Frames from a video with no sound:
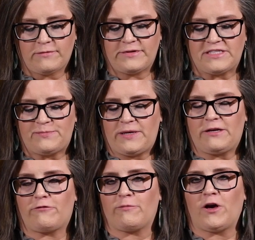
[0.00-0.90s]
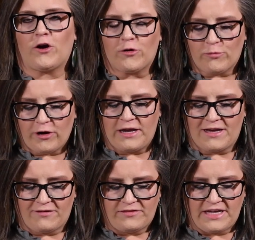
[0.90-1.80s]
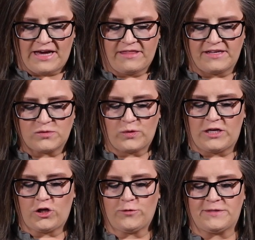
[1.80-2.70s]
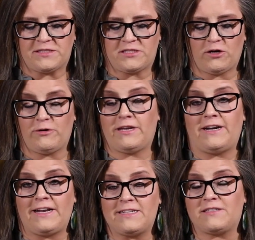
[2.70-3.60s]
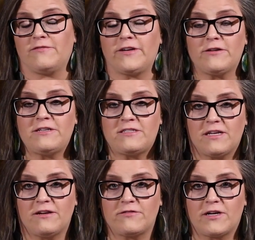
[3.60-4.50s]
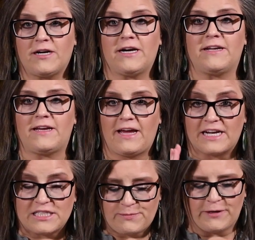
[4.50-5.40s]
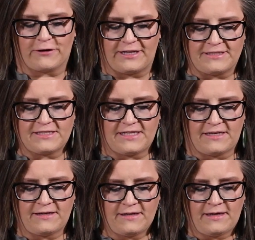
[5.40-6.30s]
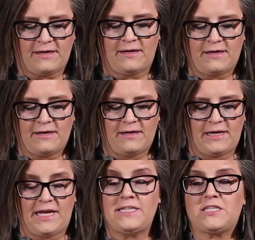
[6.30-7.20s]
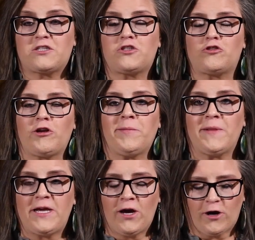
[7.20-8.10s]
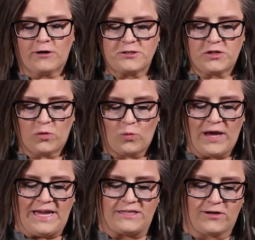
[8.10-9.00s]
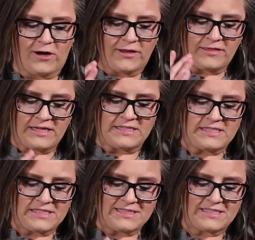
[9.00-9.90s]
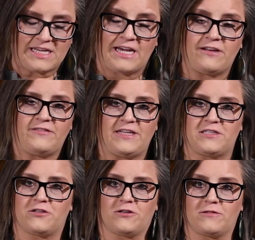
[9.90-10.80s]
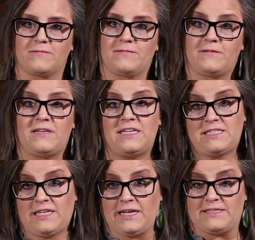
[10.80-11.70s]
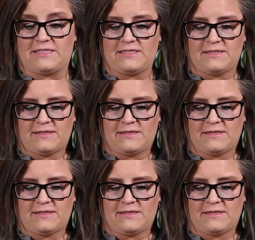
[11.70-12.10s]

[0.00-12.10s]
we speak from the heartbreak of death as we humans know it and as the very Son of God experienced it. It's extremely hard to wait on this side of Easter, isn't it?